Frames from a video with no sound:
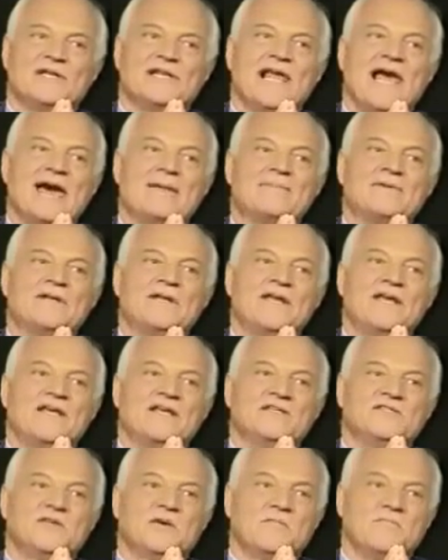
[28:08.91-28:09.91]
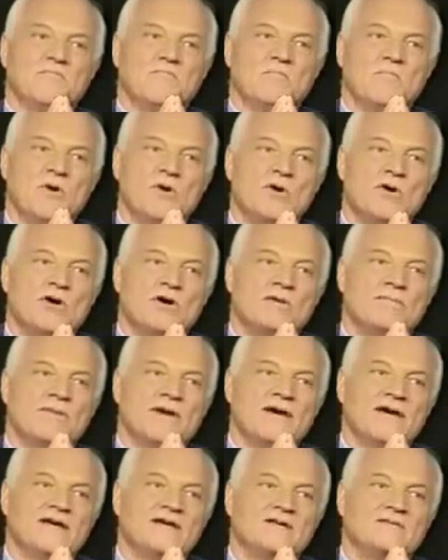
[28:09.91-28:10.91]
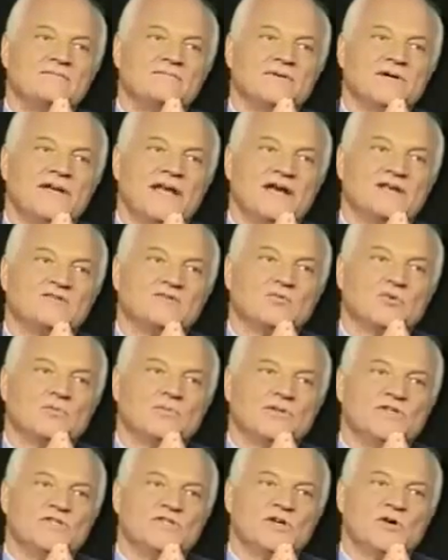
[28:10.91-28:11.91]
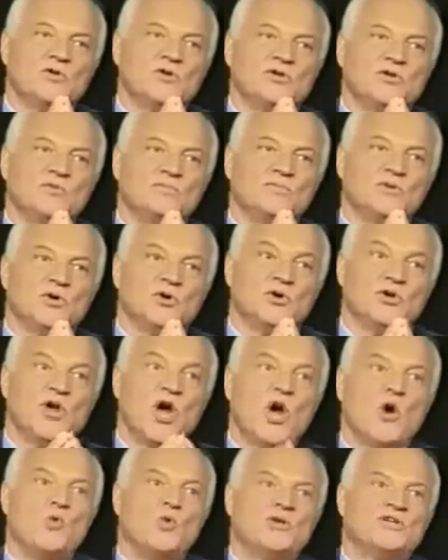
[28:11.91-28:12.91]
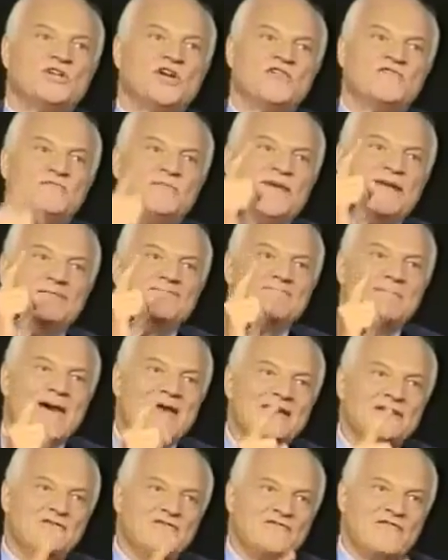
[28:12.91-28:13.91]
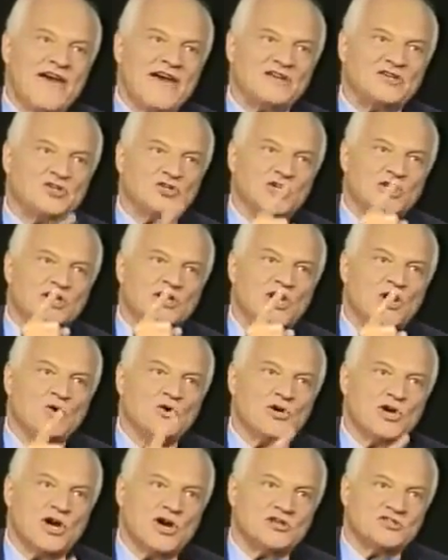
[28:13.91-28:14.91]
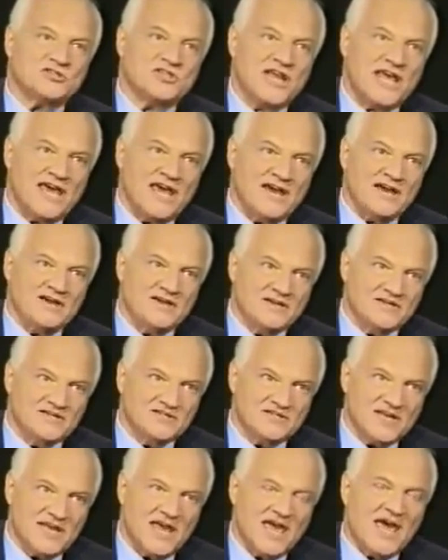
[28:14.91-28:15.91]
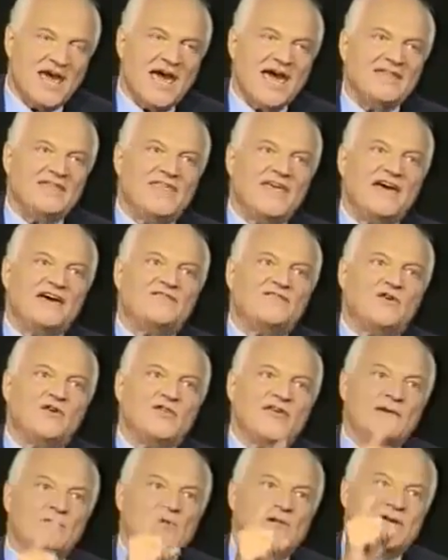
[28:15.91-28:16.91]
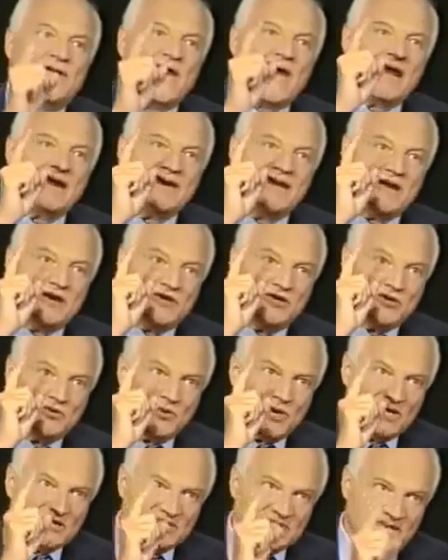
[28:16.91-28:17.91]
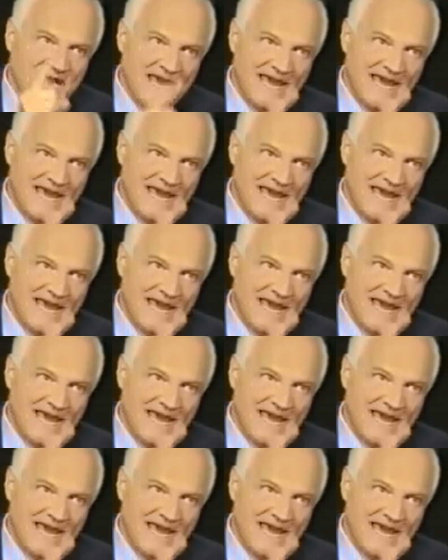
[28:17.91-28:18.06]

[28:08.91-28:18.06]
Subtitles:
What will happen is more American products will be sold abroad which have been manufactured in low-cost areas, and therefore they will carry a U.S.